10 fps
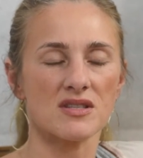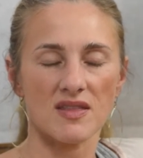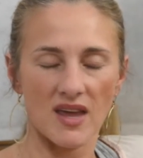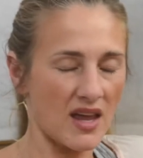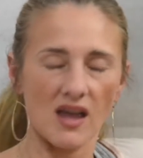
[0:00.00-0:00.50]

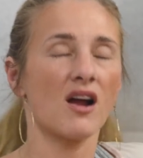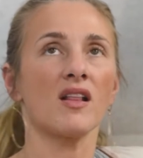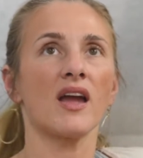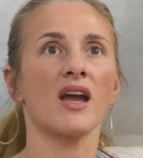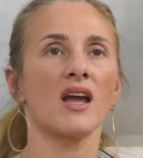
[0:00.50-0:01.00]
that they are
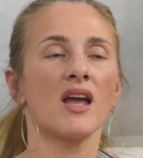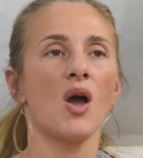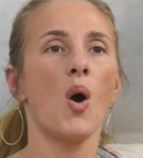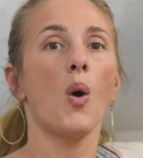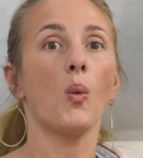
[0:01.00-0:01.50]
like,
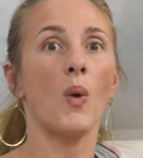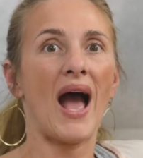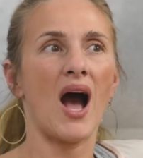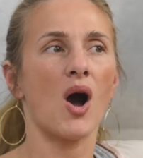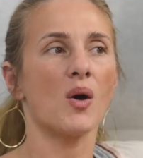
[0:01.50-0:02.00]

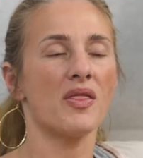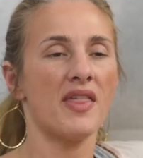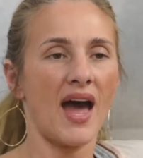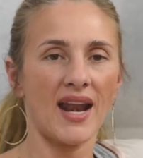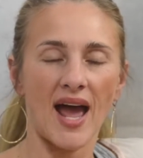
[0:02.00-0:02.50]
wow,
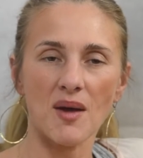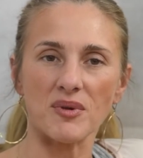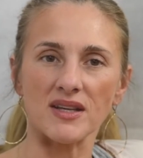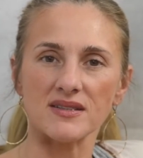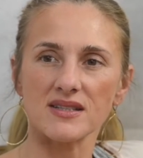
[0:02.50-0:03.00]
that
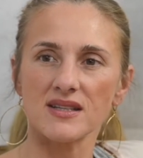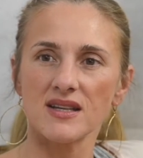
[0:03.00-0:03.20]
happened.